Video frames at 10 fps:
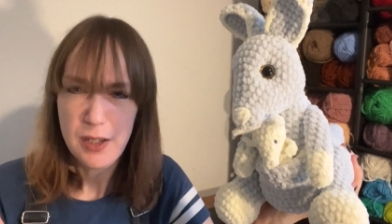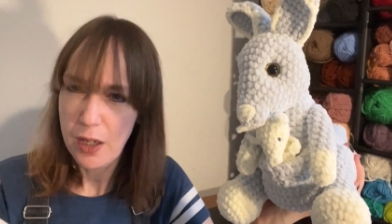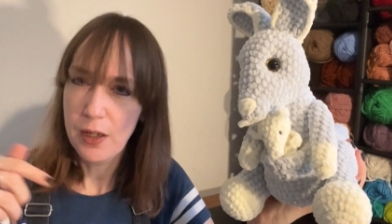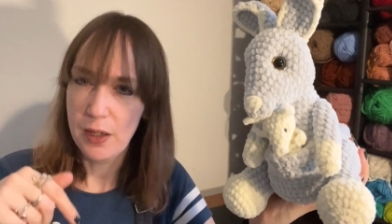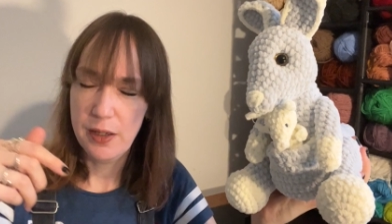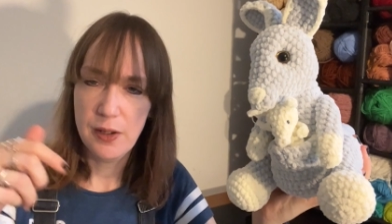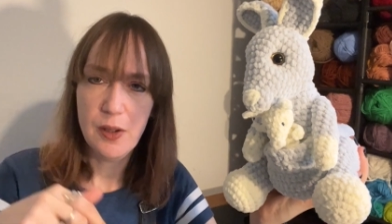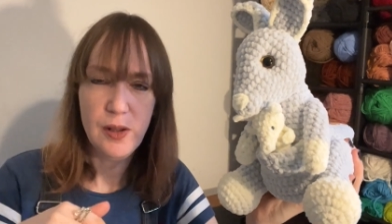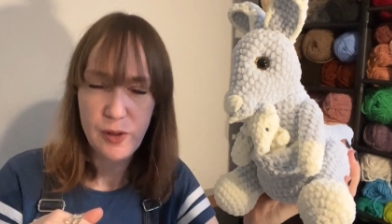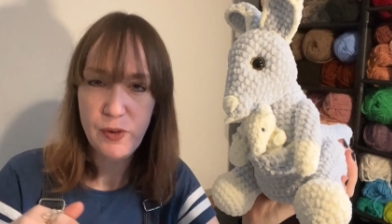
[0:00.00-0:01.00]
and
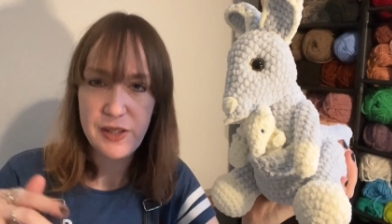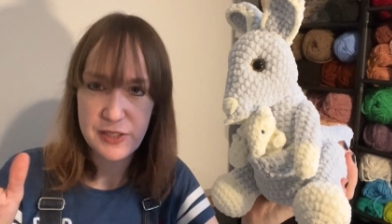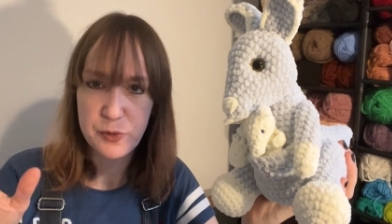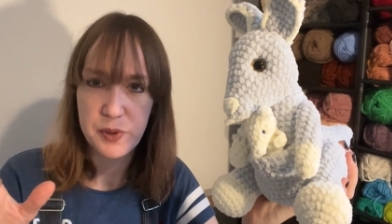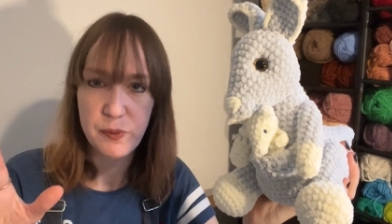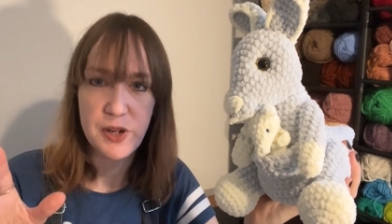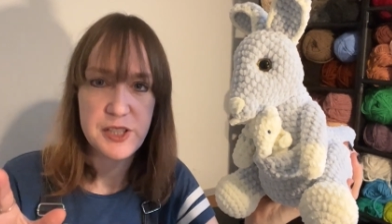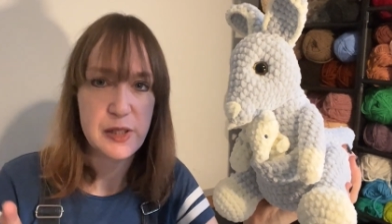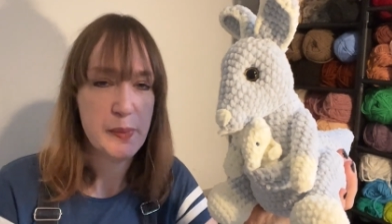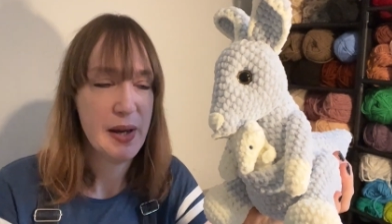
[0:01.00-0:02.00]
I'll write this when I write
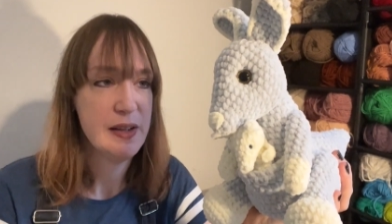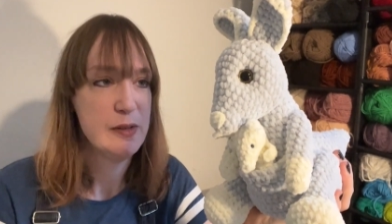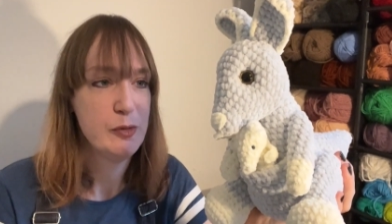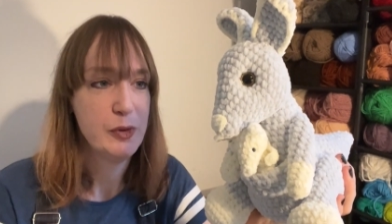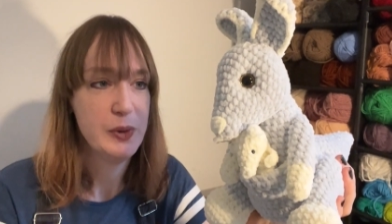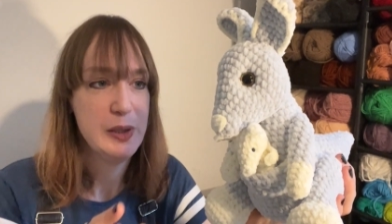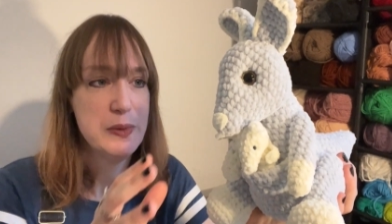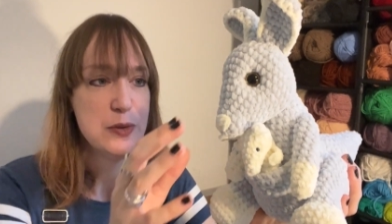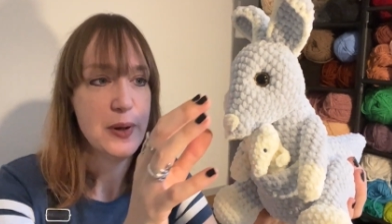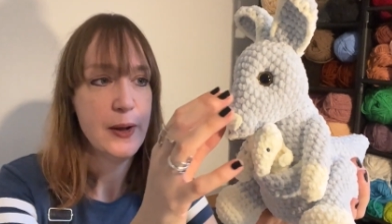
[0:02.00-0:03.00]
up the pattern for you
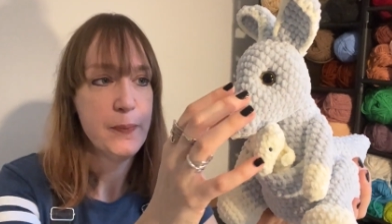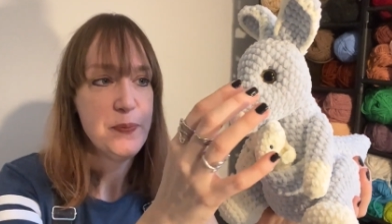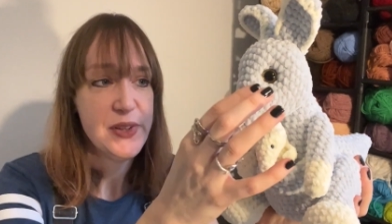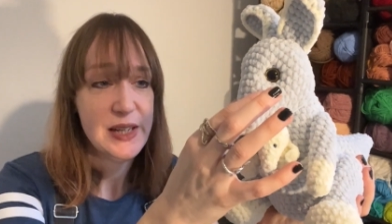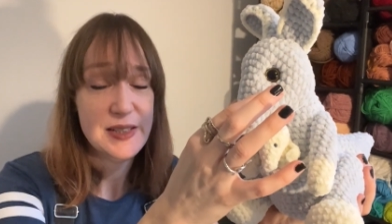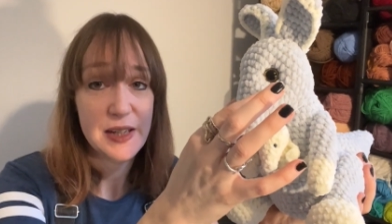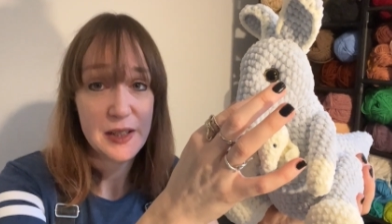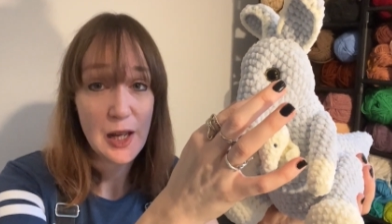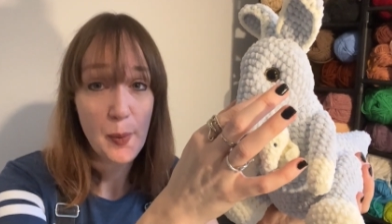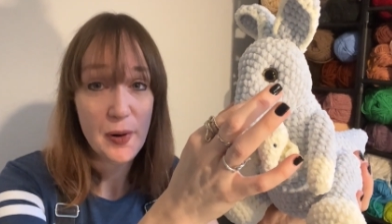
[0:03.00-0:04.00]
as well, is add a
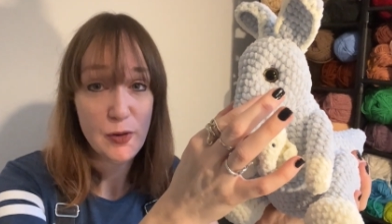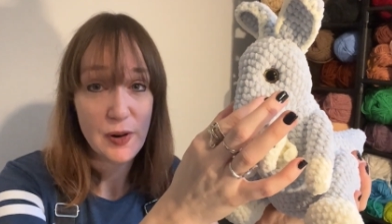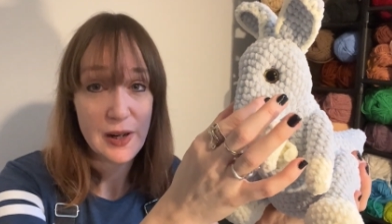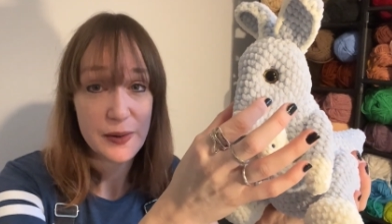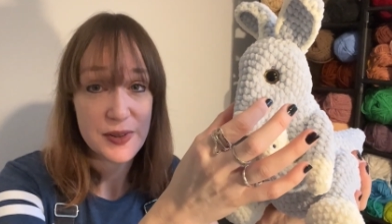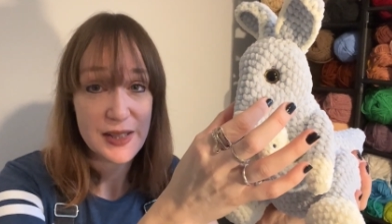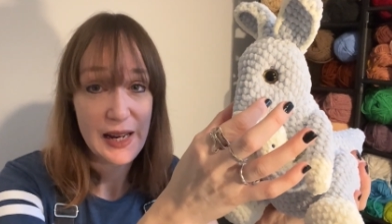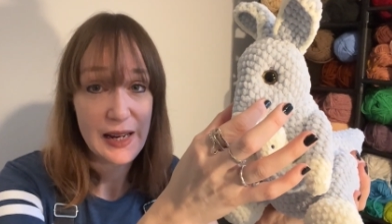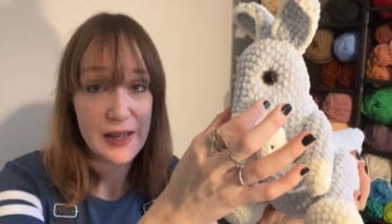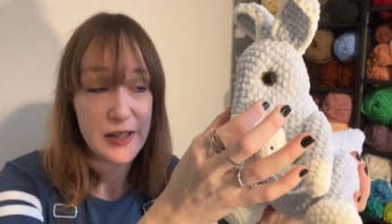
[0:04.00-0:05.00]
couple of rounds
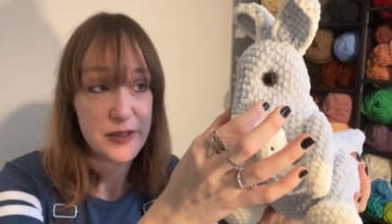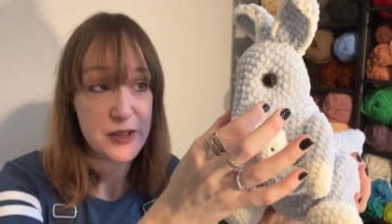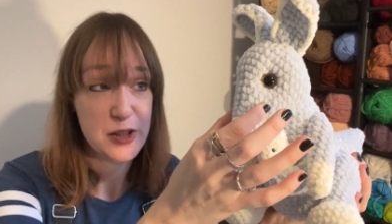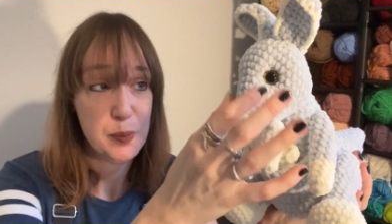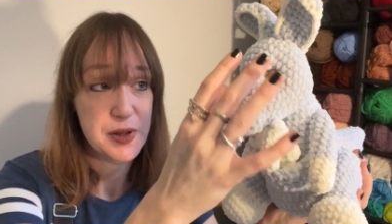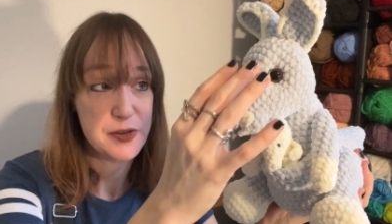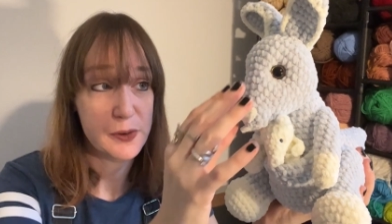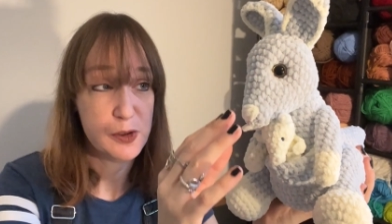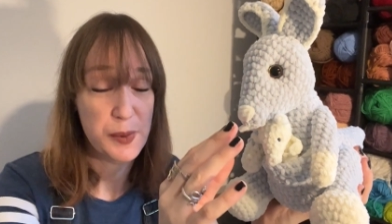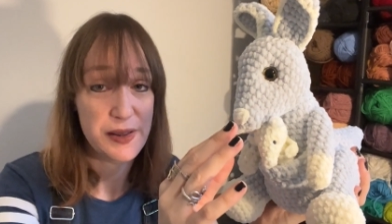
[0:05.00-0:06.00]
here to the muzzle
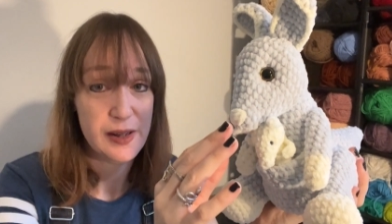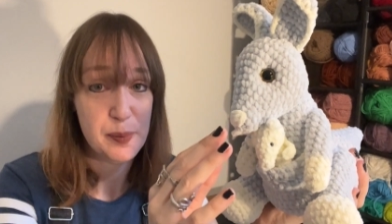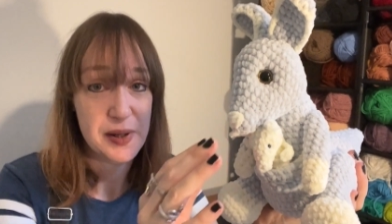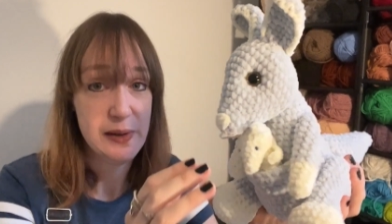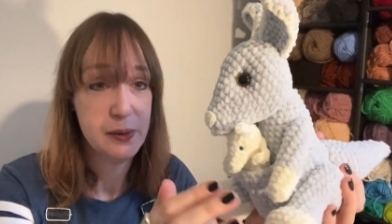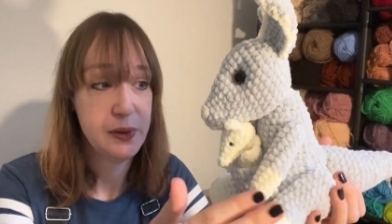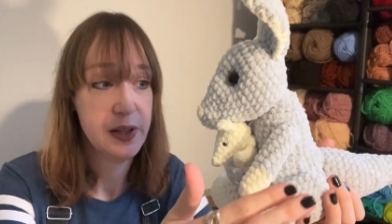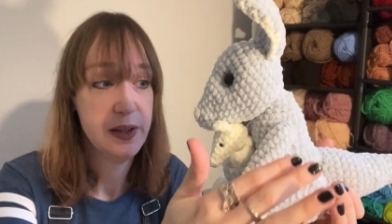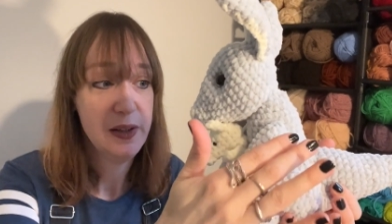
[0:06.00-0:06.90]
to make that a bit longer,